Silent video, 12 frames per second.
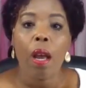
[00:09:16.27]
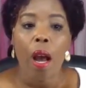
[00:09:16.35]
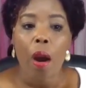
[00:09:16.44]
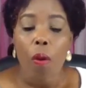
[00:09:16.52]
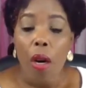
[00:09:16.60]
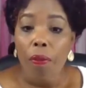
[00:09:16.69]

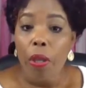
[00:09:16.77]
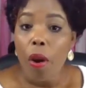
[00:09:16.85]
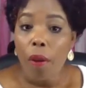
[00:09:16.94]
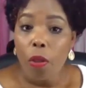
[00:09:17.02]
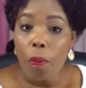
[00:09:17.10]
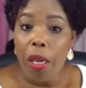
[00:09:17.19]
However, you
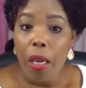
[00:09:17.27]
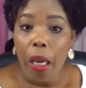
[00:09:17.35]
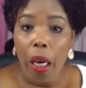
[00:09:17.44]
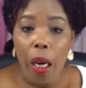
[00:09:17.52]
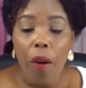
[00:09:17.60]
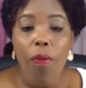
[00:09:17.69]
have to be
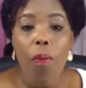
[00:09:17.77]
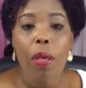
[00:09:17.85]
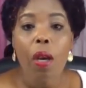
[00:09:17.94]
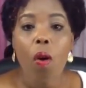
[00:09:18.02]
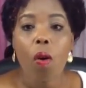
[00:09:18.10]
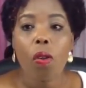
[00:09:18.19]
careful
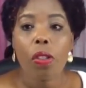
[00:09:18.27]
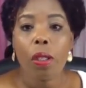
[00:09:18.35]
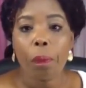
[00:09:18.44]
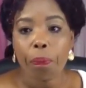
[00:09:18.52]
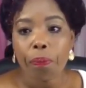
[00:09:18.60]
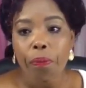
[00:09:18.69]
because